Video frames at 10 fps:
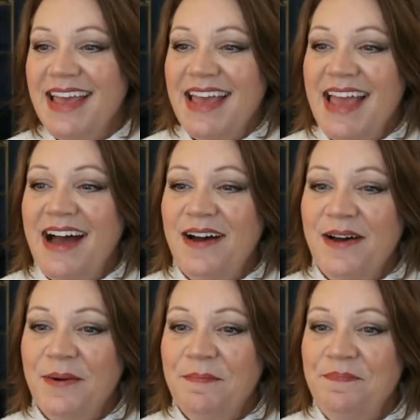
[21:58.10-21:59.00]

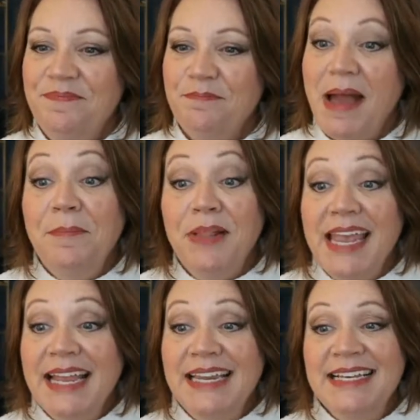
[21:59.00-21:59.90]
My
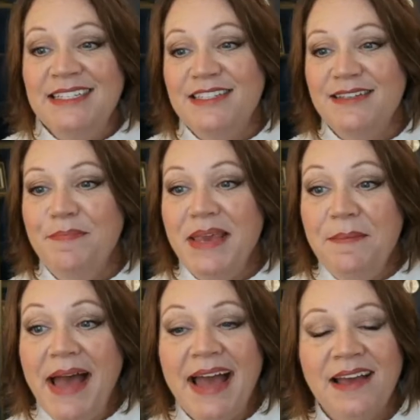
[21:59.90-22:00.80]
plan is to be
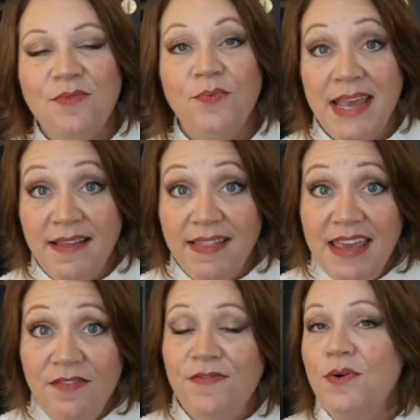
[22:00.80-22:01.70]
back weekly
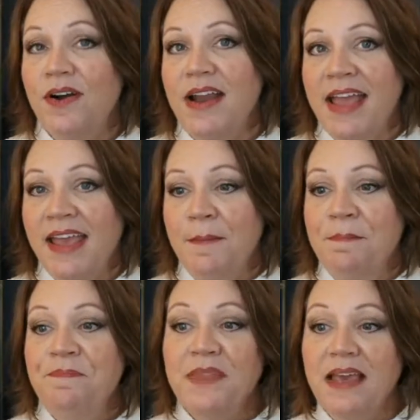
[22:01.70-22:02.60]
for a
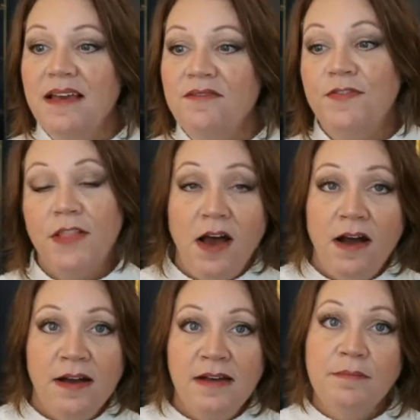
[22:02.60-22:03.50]
podcast.